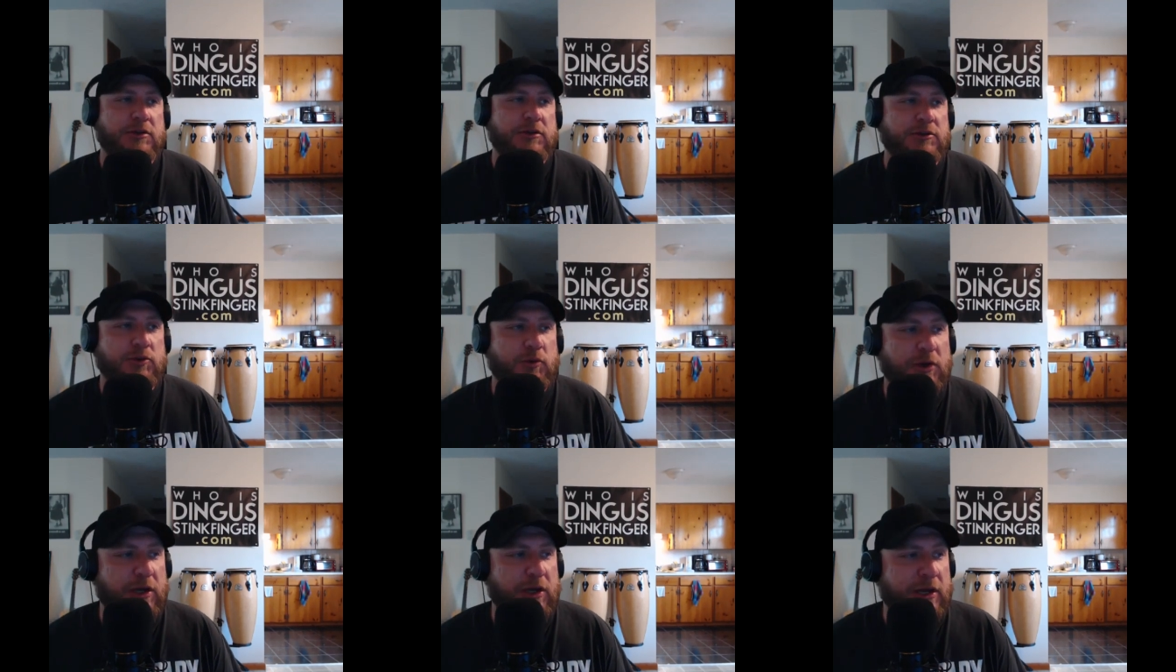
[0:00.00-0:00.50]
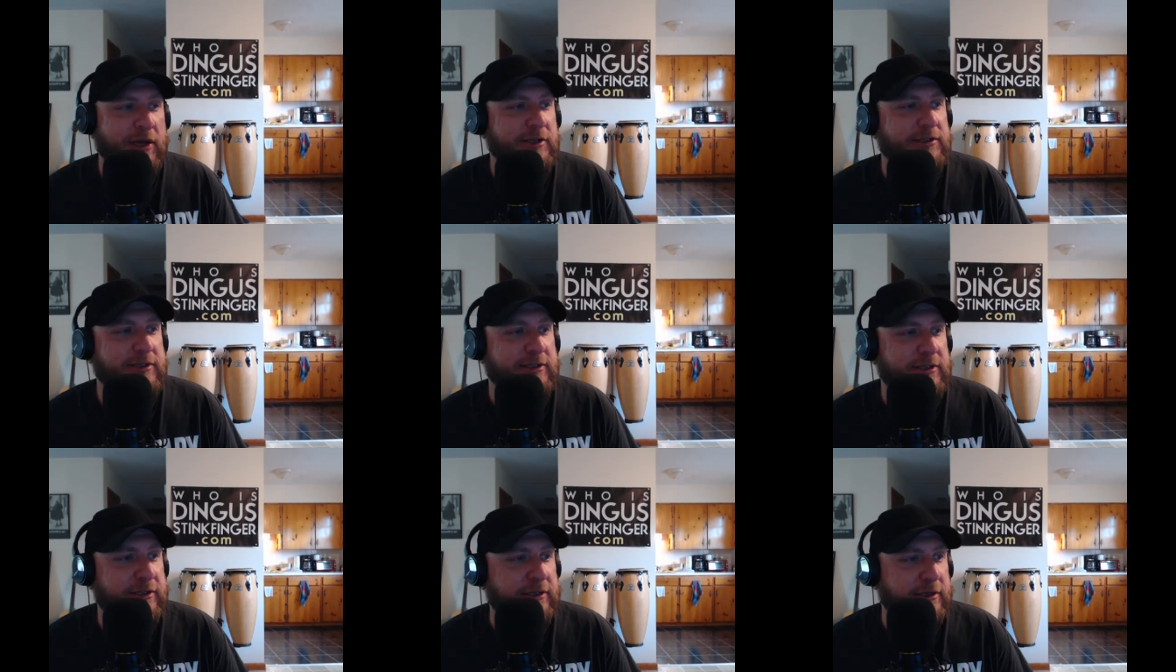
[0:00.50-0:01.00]

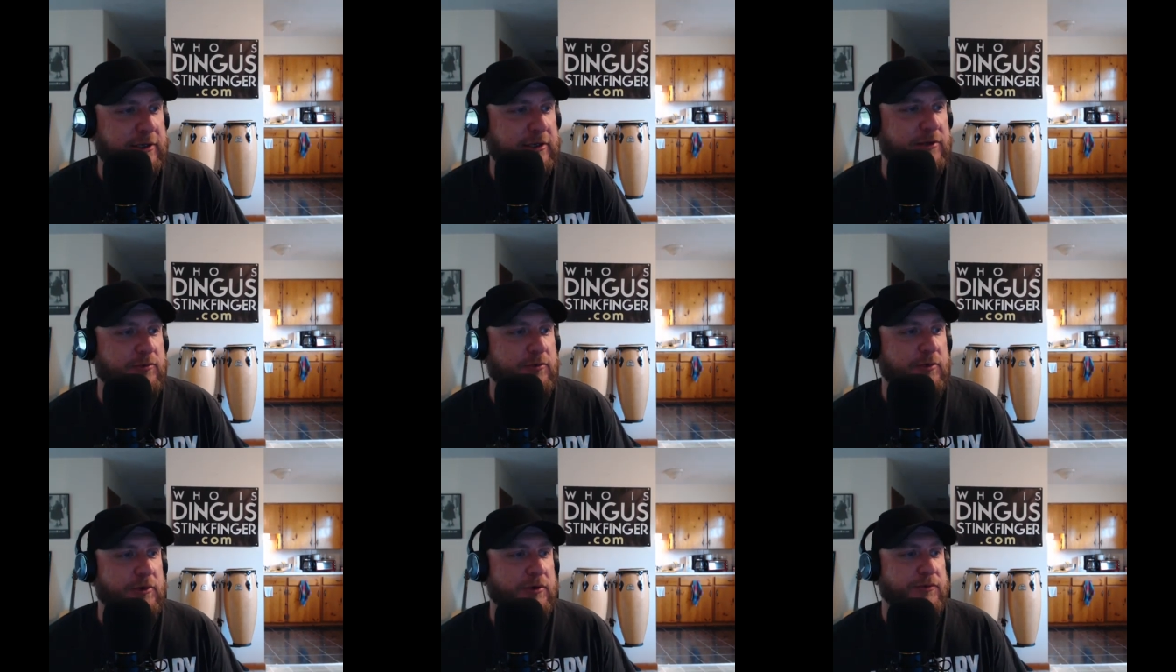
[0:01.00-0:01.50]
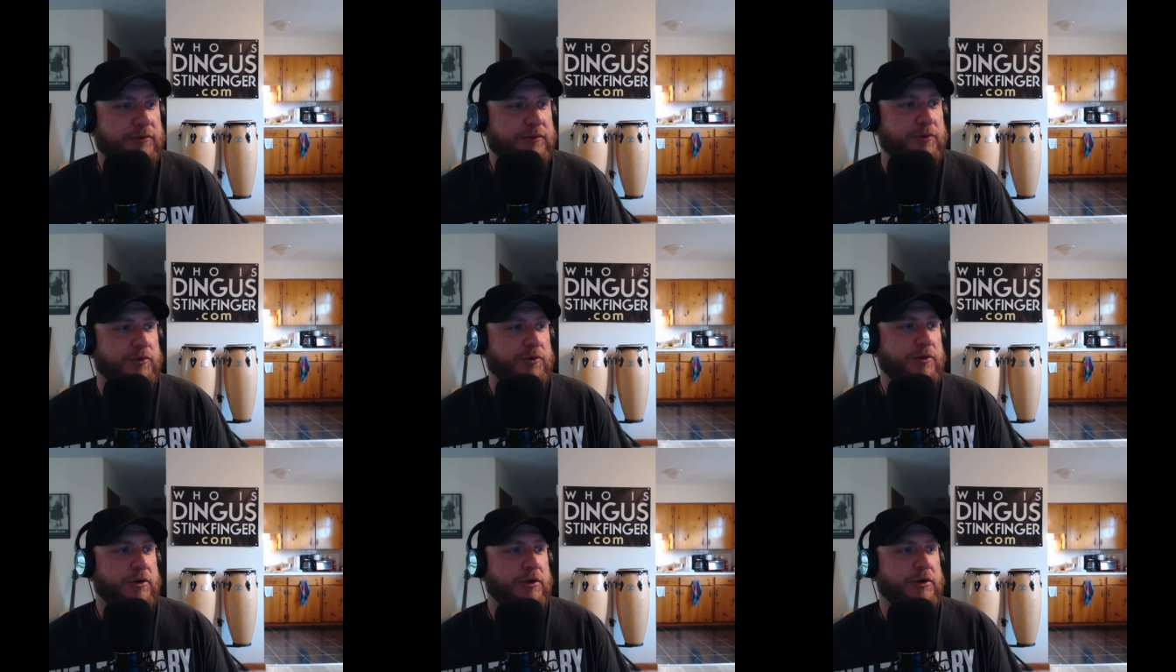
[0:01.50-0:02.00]
2019, a
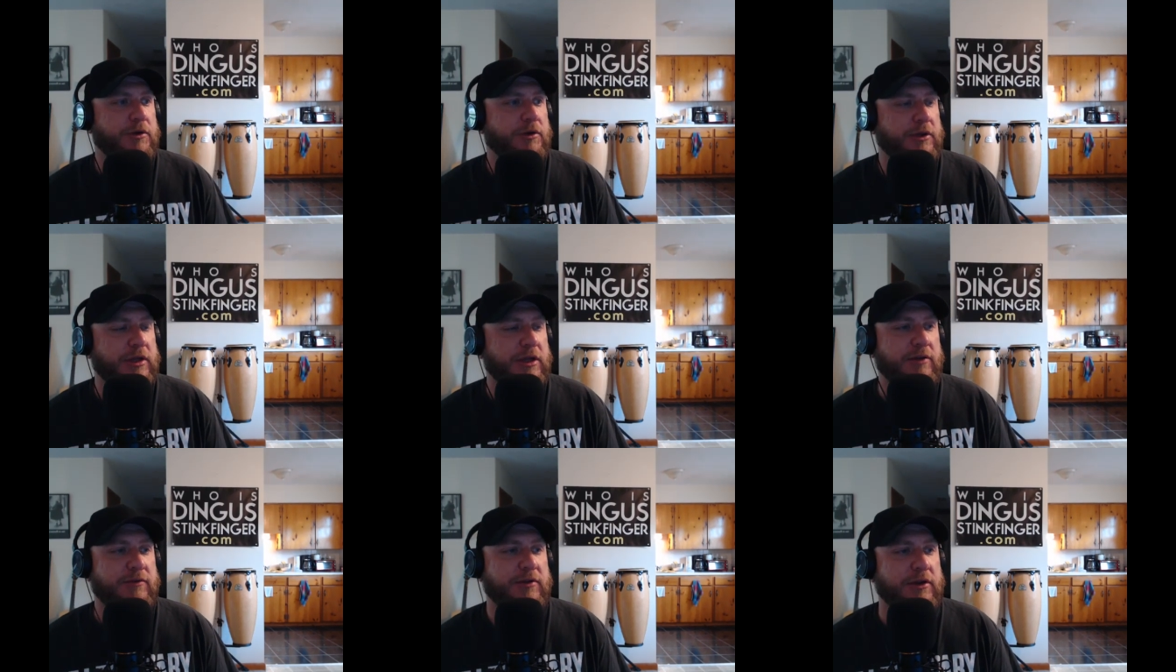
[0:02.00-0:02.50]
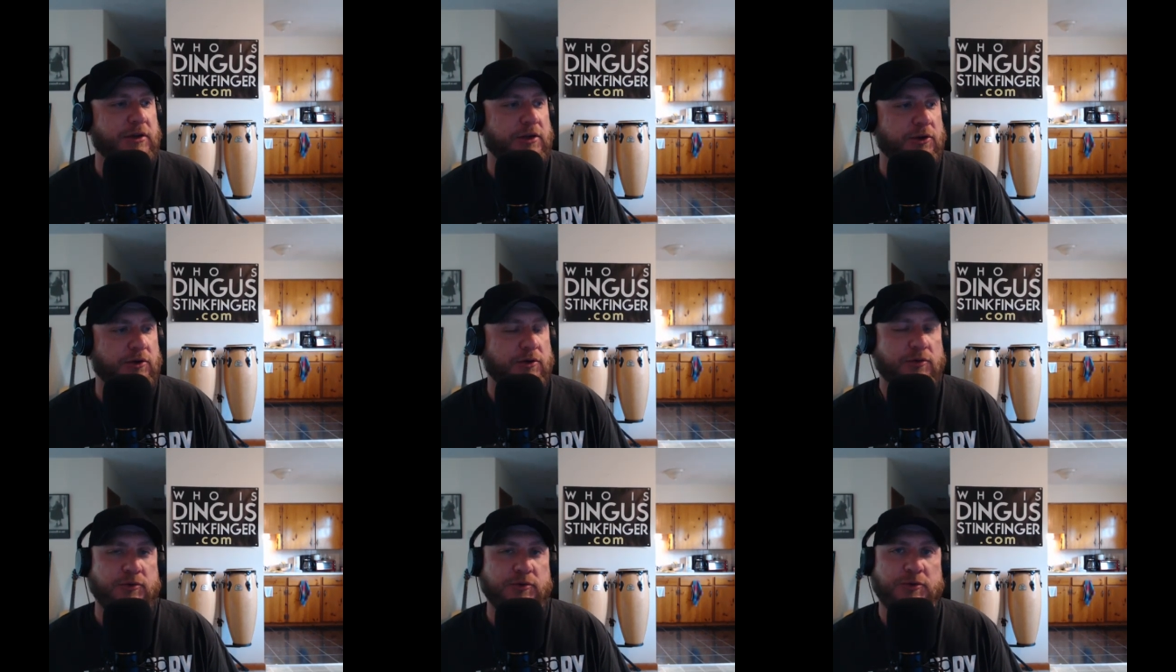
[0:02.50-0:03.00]
wonderful evening
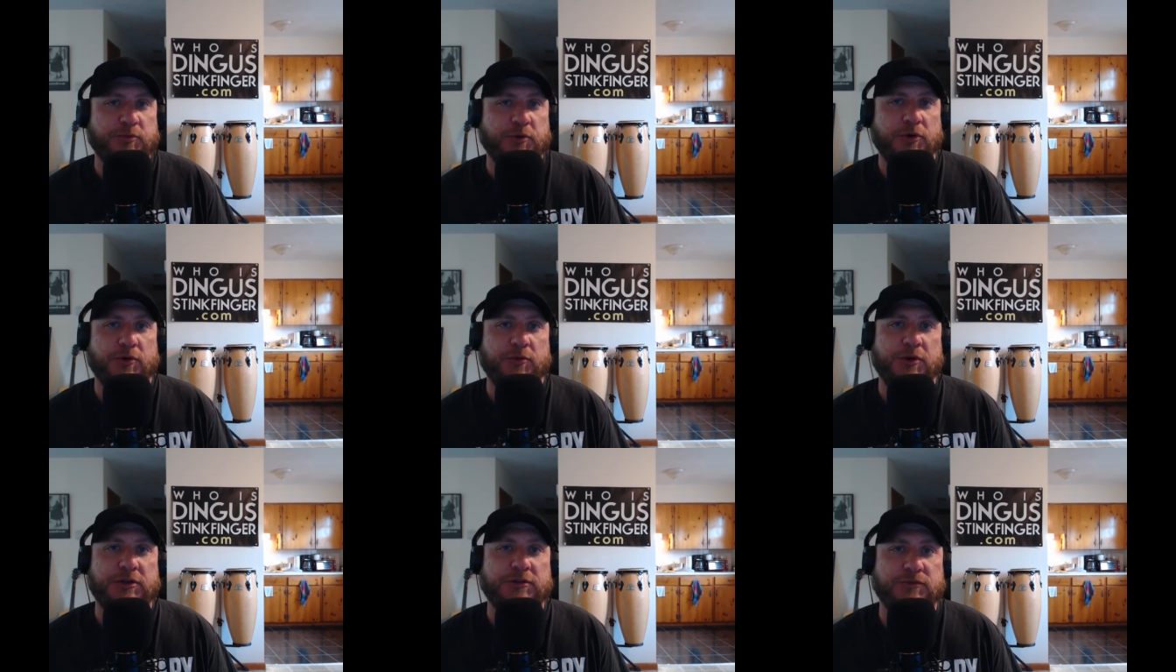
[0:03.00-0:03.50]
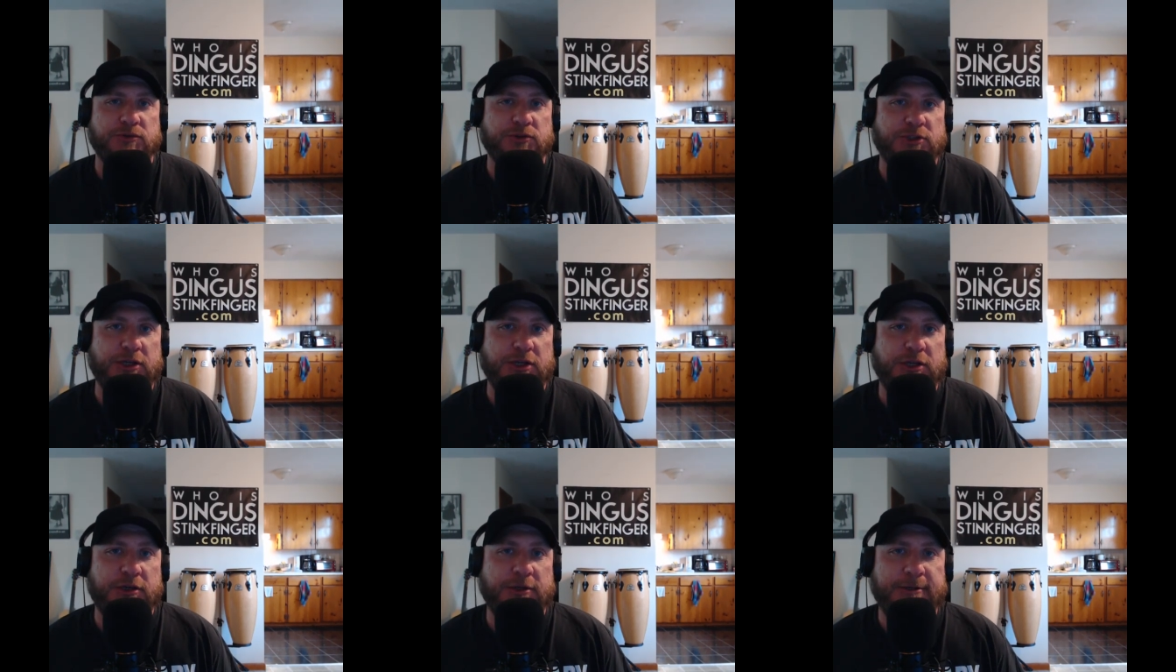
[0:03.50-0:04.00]
here in Lewisburg, West
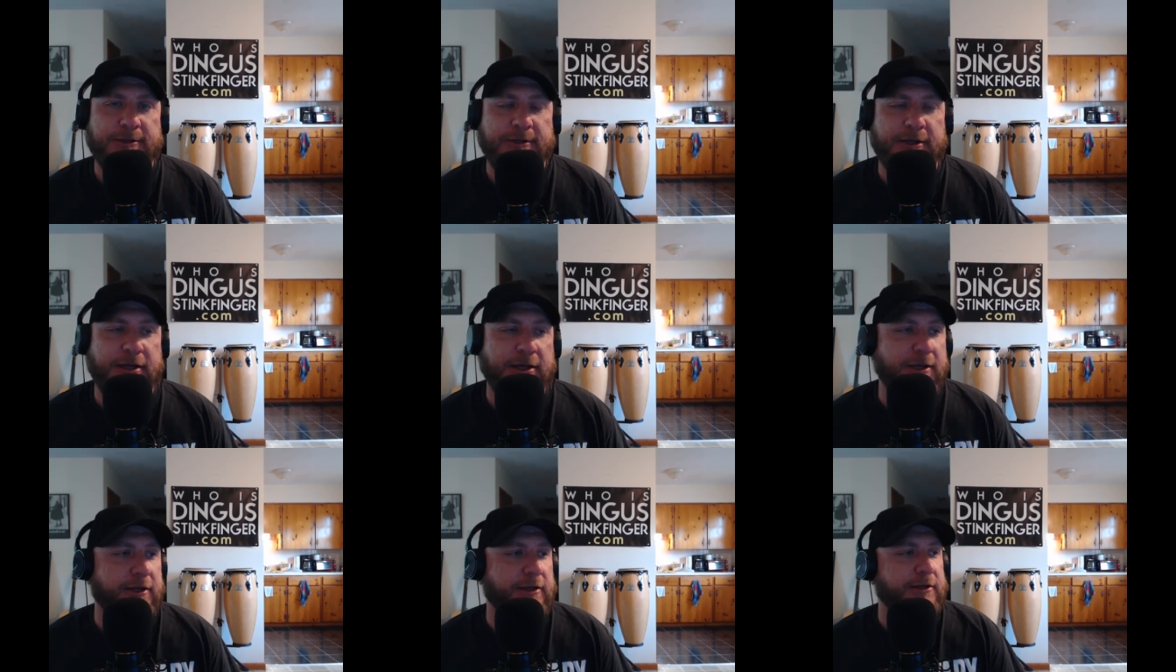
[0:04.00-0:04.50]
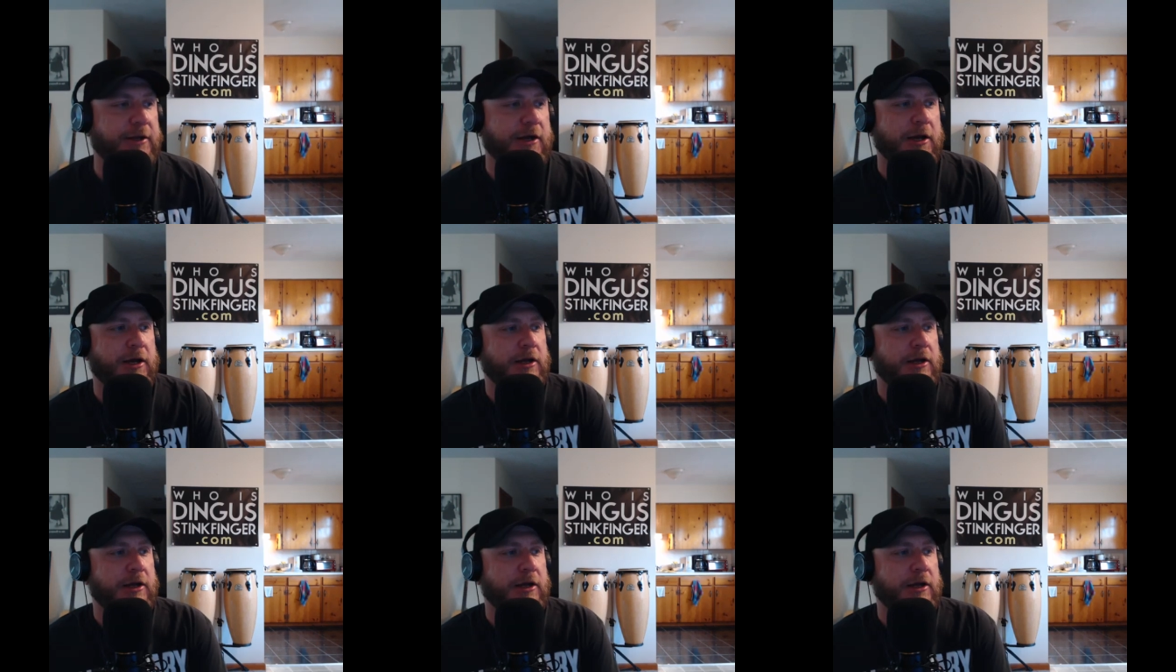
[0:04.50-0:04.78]
Virginia, and